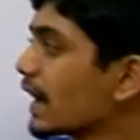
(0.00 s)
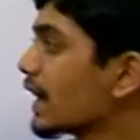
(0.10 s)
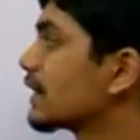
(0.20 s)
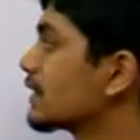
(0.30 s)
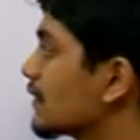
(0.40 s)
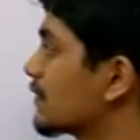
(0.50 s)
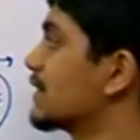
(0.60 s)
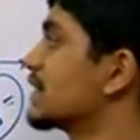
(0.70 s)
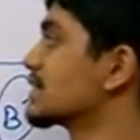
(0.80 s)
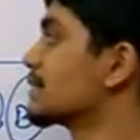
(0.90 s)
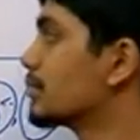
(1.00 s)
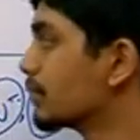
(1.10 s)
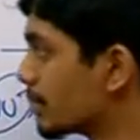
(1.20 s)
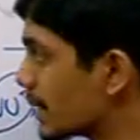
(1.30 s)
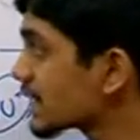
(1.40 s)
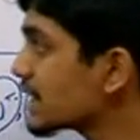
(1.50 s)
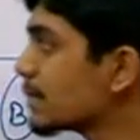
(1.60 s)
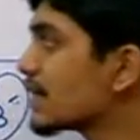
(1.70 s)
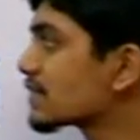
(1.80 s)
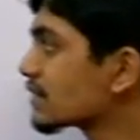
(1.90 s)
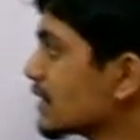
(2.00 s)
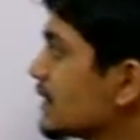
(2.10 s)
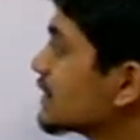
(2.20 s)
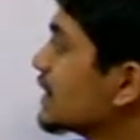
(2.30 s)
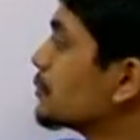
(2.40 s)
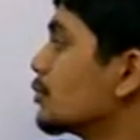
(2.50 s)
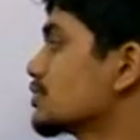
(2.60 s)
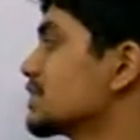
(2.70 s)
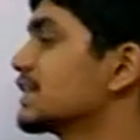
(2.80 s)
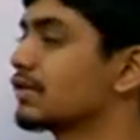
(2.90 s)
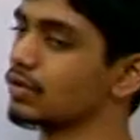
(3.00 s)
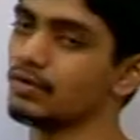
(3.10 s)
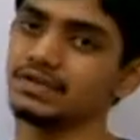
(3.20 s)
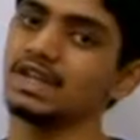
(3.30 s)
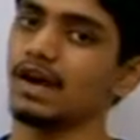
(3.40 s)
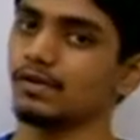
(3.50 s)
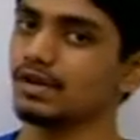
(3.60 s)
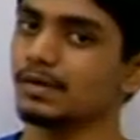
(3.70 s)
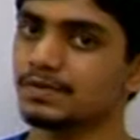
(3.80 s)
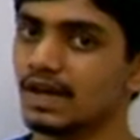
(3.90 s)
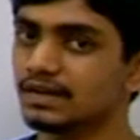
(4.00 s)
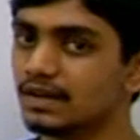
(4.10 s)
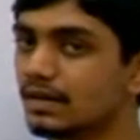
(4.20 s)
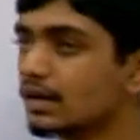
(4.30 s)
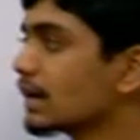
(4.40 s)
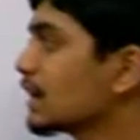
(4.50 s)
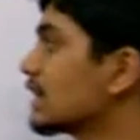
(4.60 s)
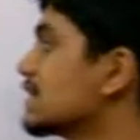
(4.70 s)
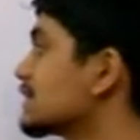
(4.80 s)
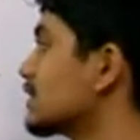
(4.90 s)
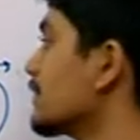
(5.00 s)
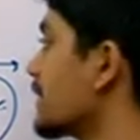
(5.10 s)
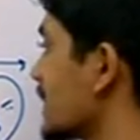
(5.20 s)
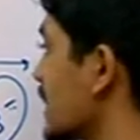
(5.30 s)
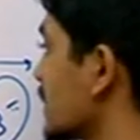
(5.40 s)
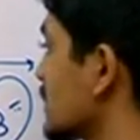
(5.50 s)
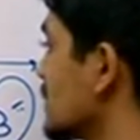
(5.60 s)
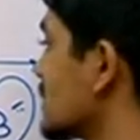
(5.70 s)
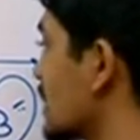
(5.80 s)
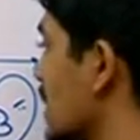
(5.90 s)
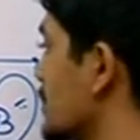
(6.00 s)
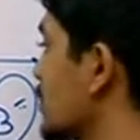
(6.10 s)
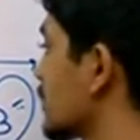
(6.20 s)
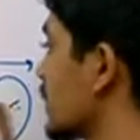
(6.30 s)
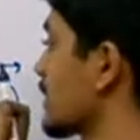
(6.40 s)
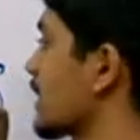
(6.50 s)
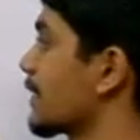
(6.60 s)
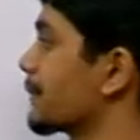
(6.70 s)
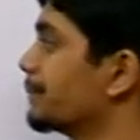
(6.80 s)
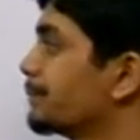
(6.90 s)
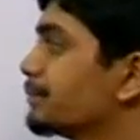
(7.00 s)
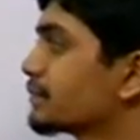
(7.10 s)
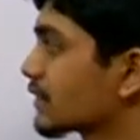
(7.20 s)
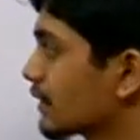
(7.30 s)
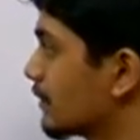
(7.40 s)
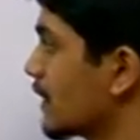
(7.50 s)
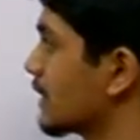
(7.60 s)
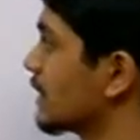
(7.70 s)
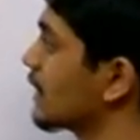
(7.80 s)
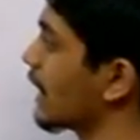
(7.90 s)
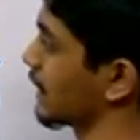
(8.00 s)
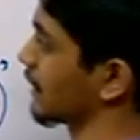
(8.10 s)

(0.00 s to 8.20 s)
and if there is a bulky base, then mostly it will go for the hydrogen abstractant instead of attacking this carbocation. Fine. And